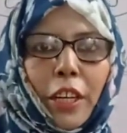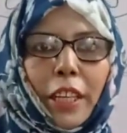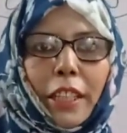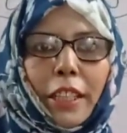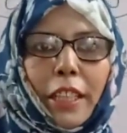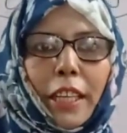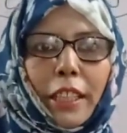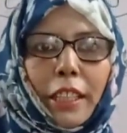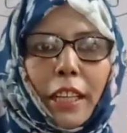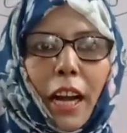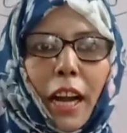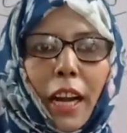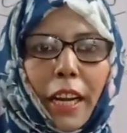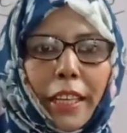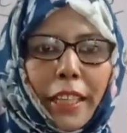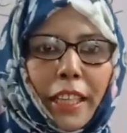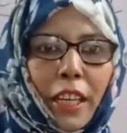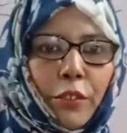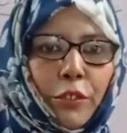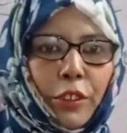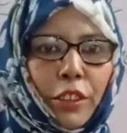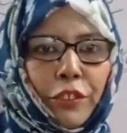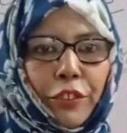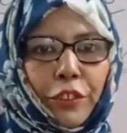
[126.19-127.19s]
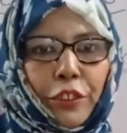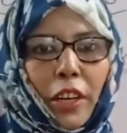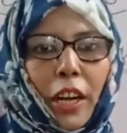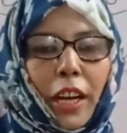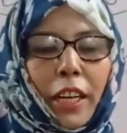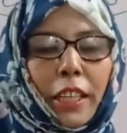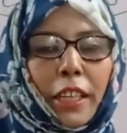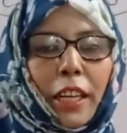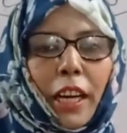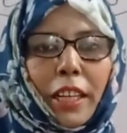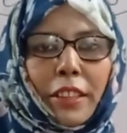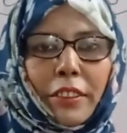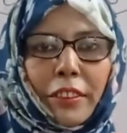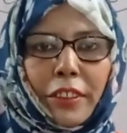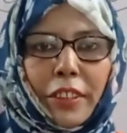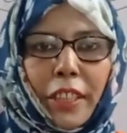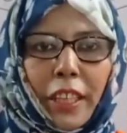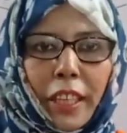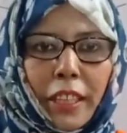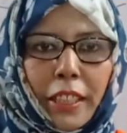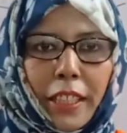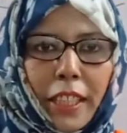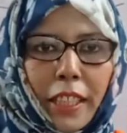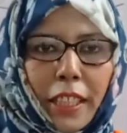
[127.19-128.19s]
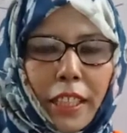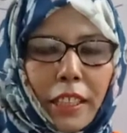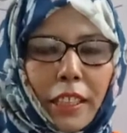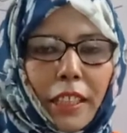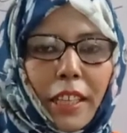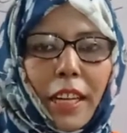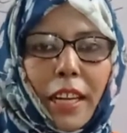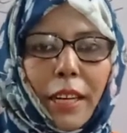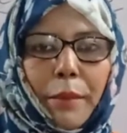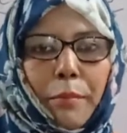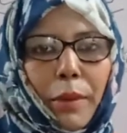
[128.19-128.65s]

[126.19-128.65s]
that idea will start dancing there,